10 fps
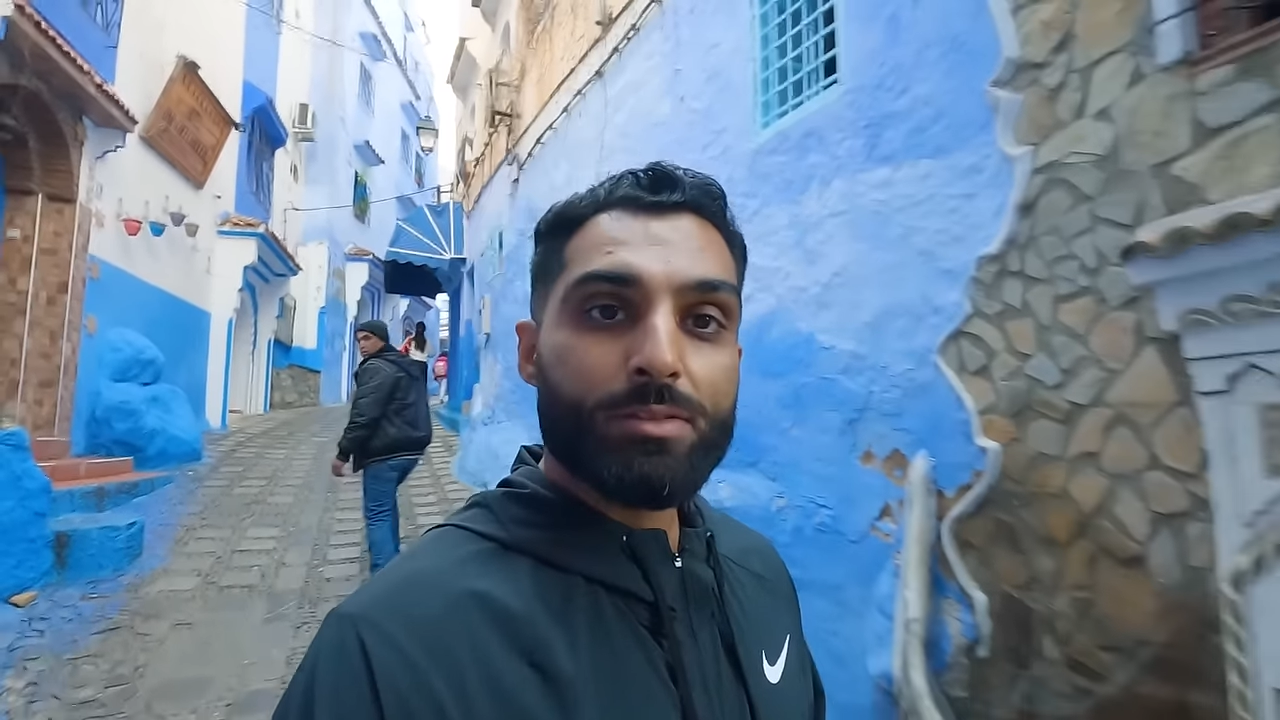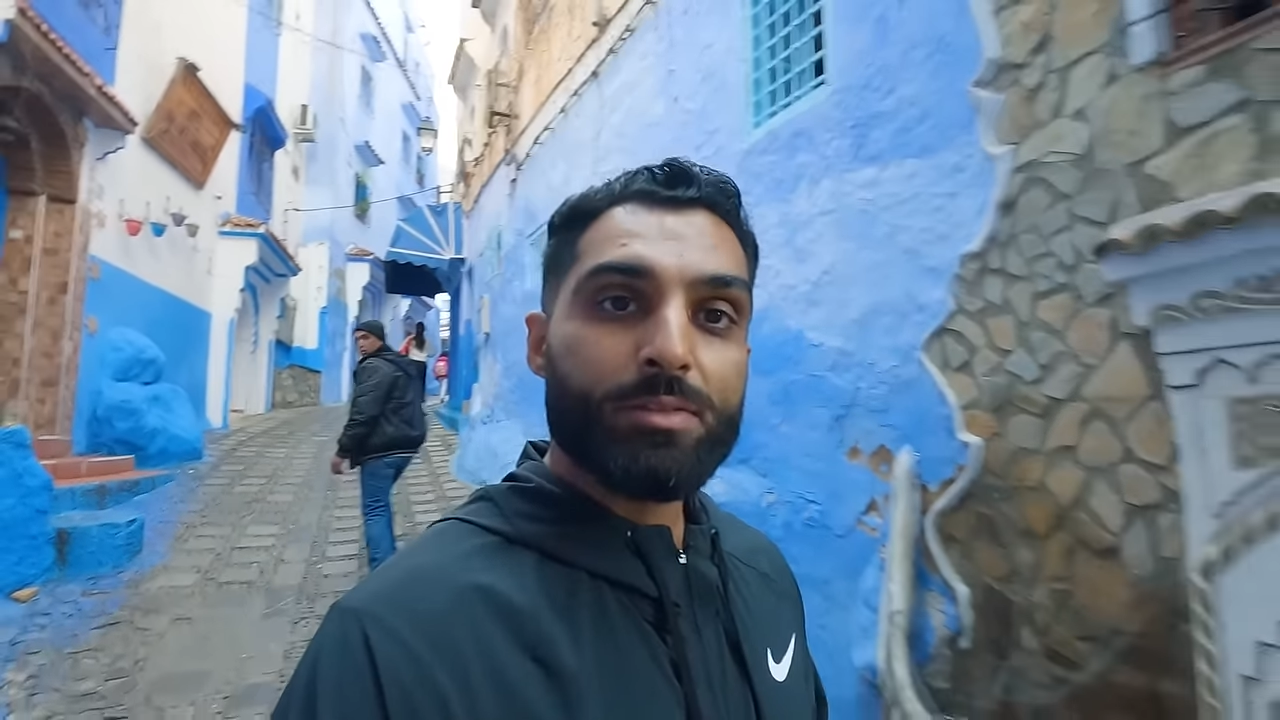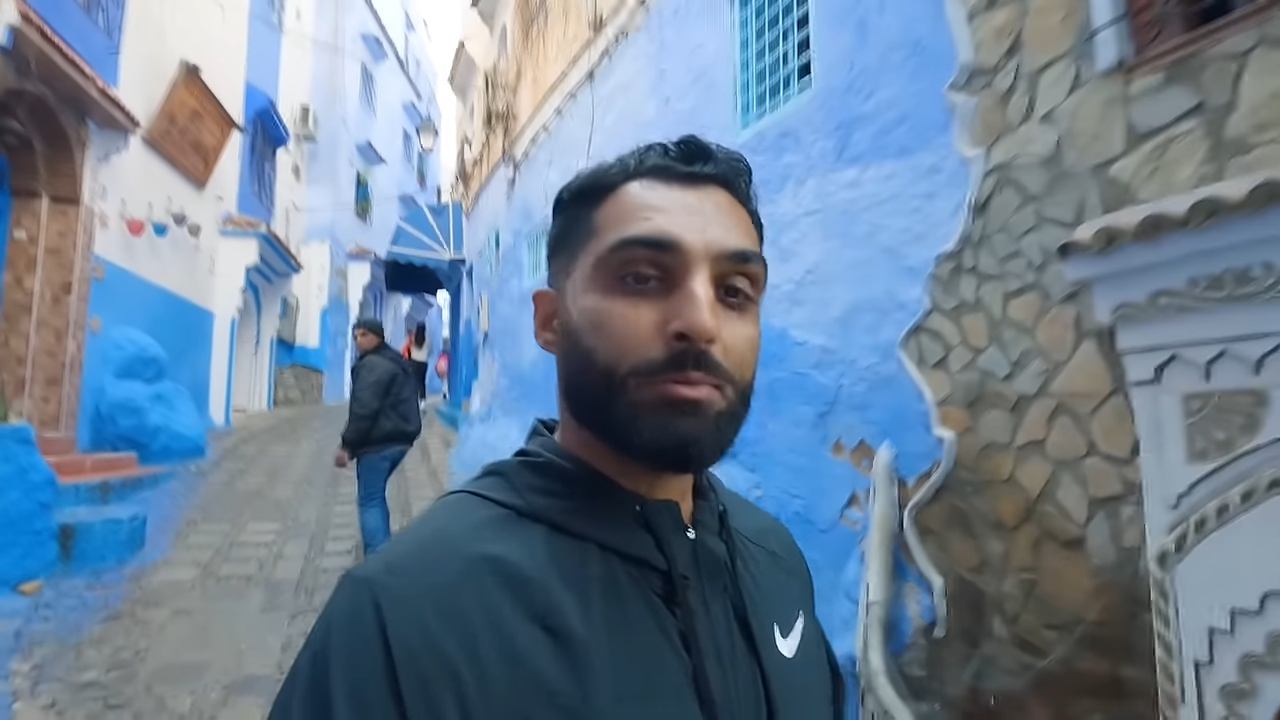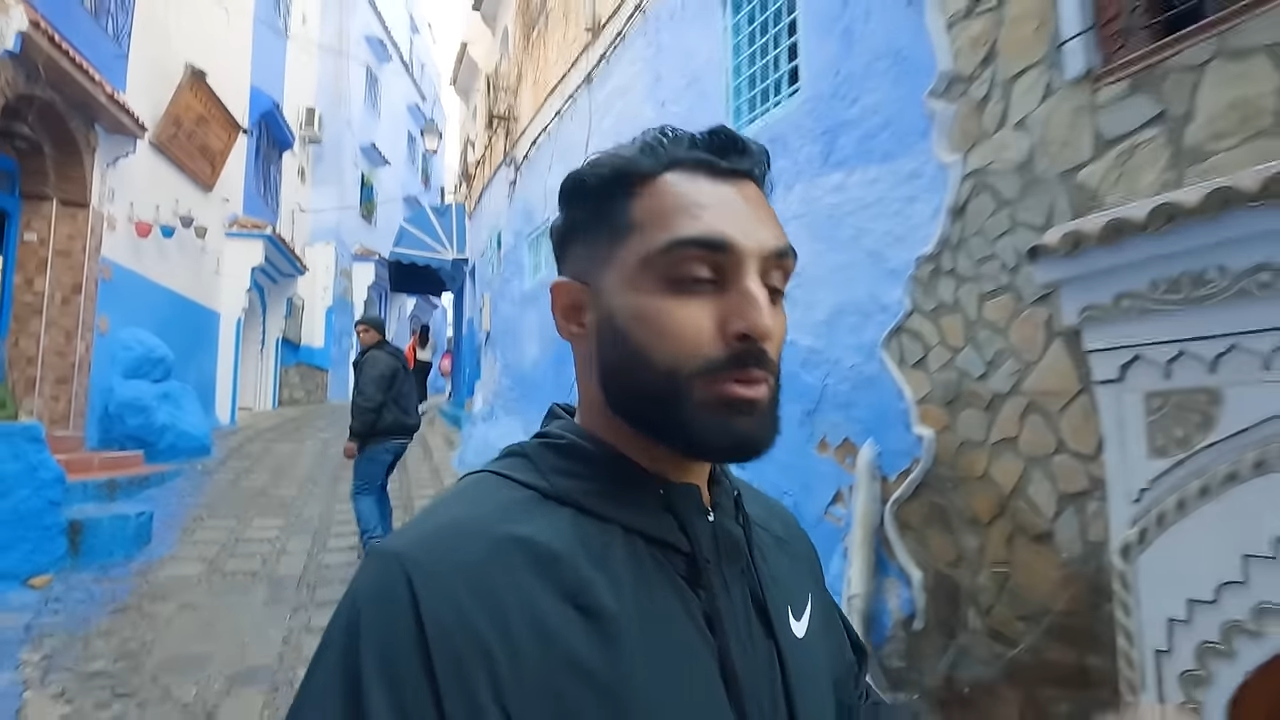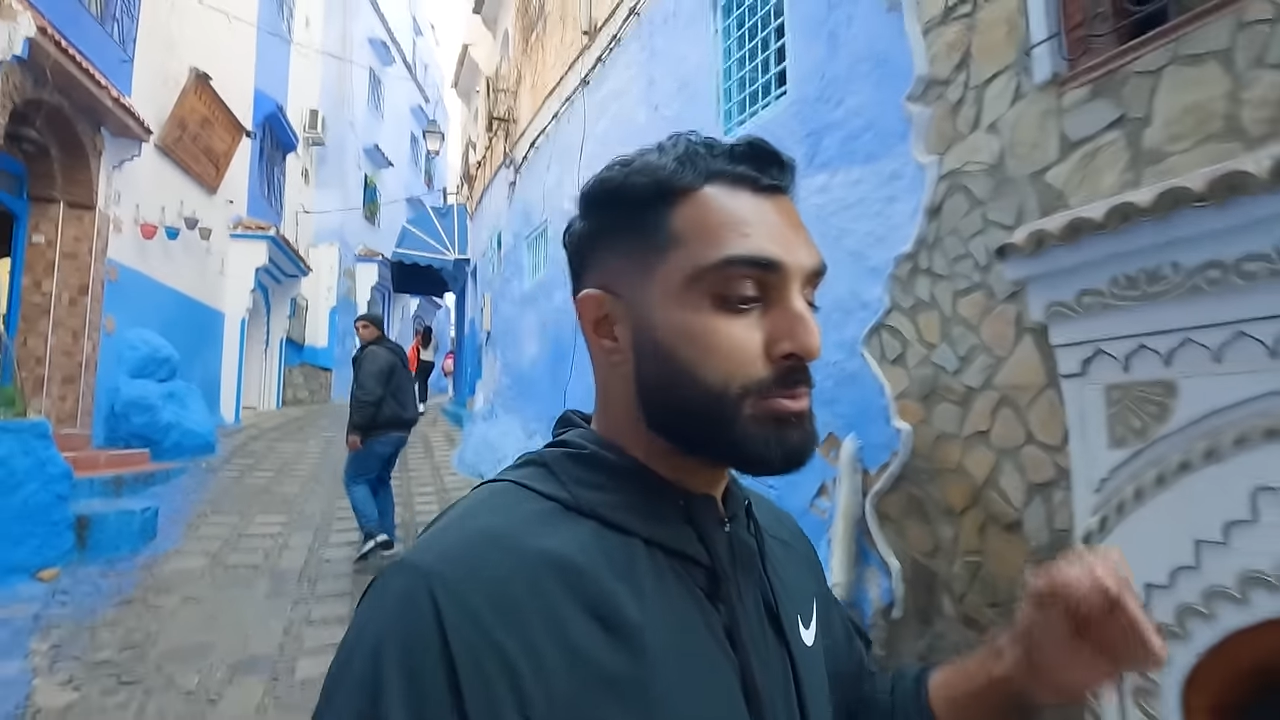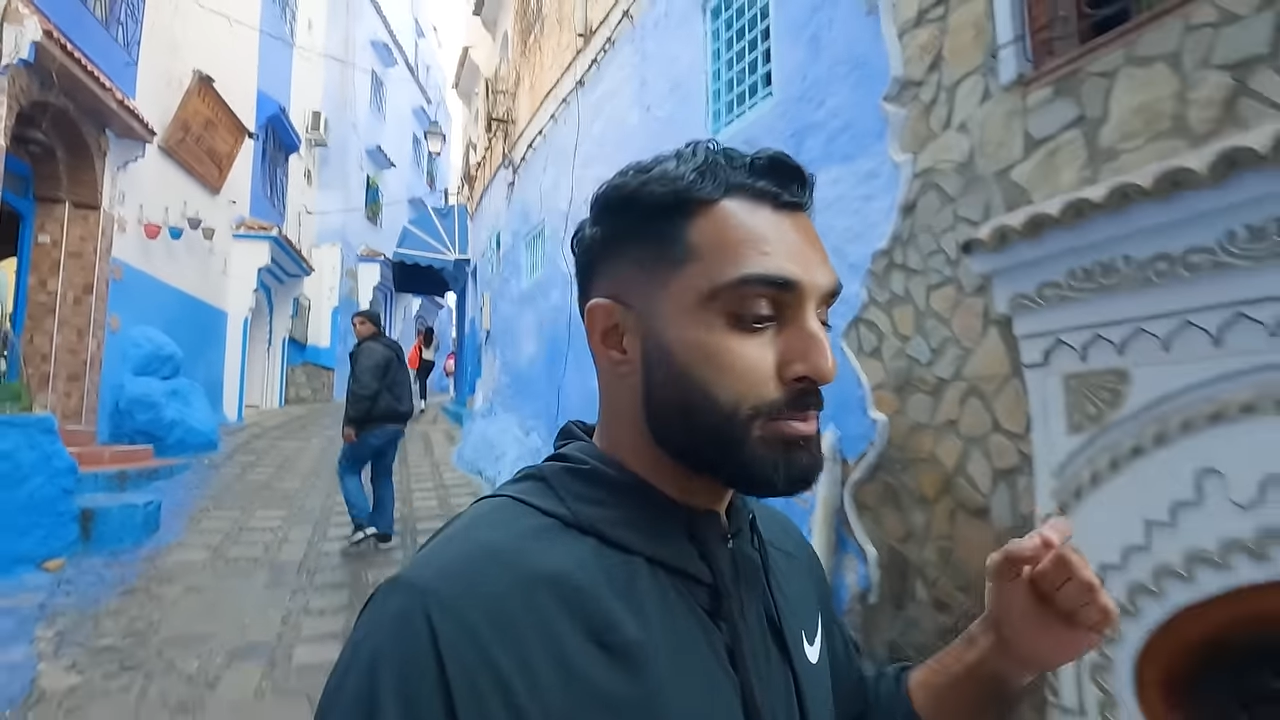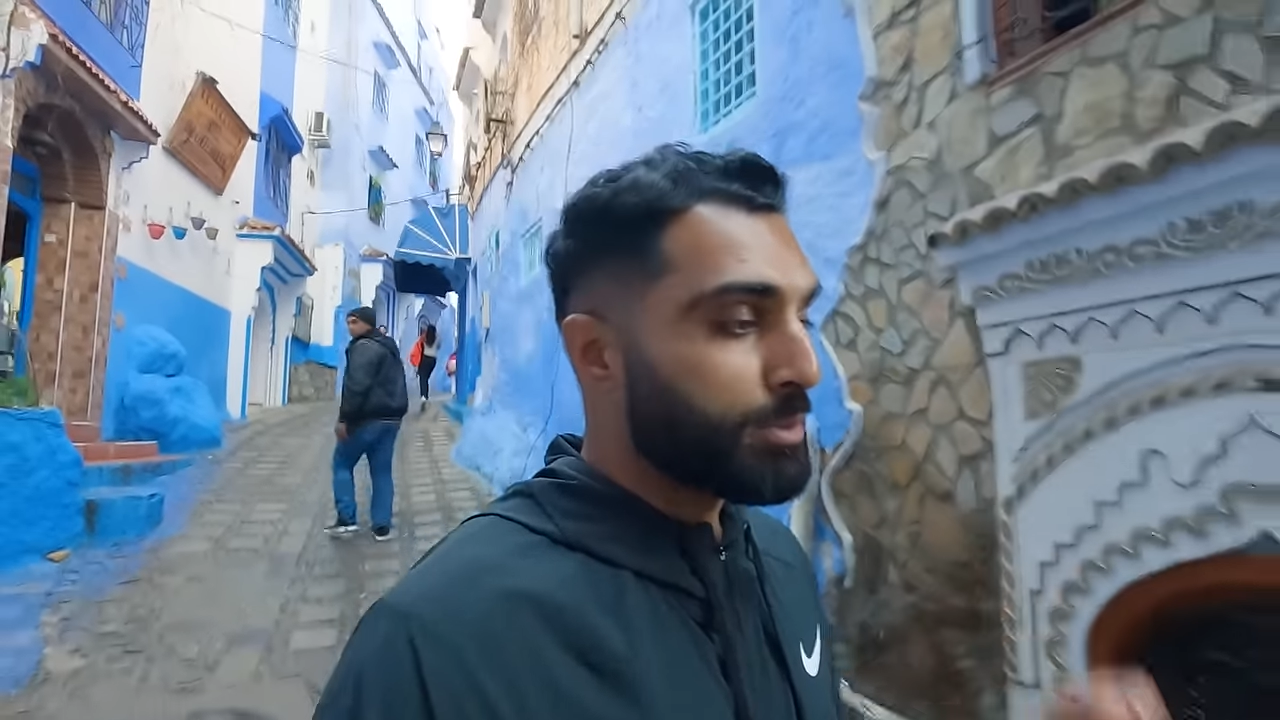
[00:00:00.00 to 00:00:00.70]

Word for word: of the most